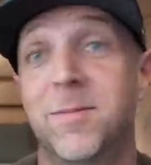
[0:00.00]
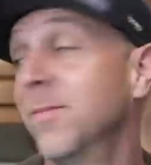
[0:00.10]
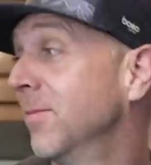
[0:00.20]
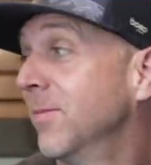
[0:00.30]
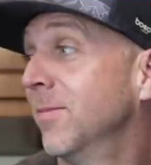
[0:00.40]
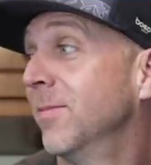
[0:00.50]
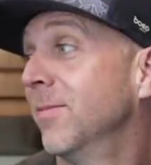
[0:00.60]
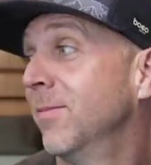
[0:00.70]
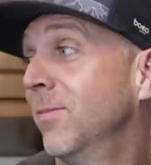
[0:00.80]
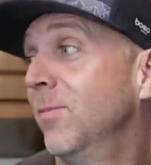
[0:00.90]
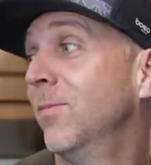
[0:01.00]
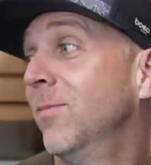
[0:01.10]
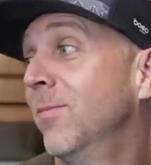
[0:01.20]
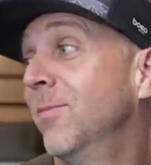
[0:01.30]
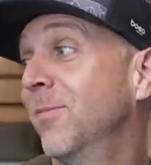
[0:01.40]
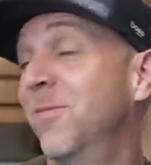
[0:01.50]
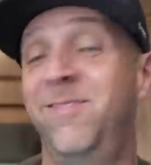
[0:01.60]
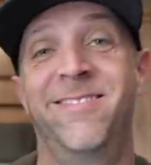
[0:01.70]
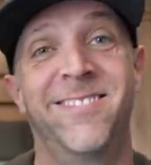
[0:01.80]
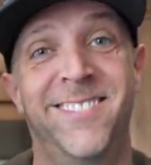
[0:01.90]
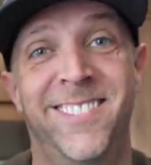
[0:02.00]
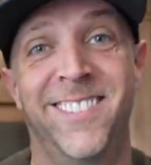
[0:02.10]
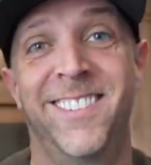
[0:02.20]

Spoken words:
No words are spoken by the person on screen.